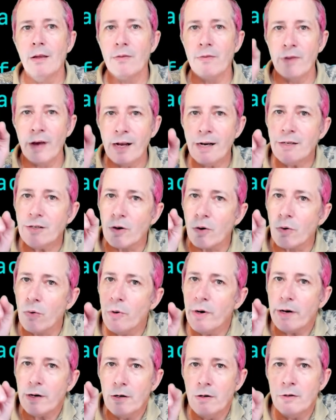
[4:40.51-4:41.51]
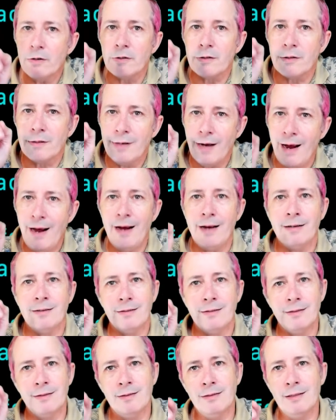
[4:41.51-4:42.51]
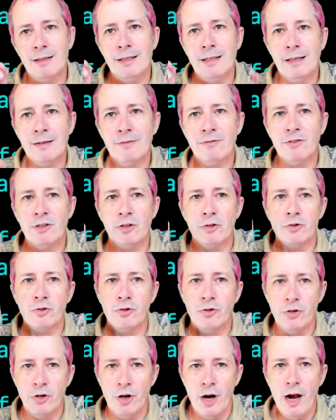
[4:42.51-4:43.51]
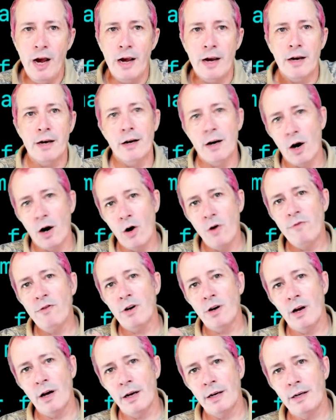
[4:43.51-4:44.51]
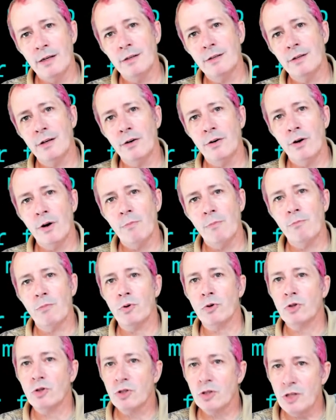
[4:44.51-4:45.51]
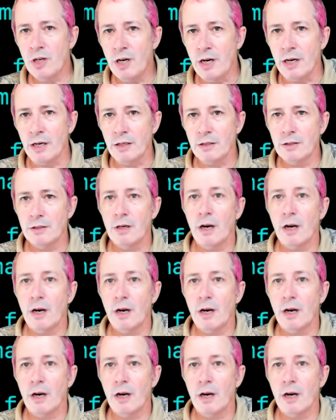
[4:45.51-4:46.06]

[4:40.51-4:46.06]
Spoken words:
That is a quick little test to see if the J overlays the number 6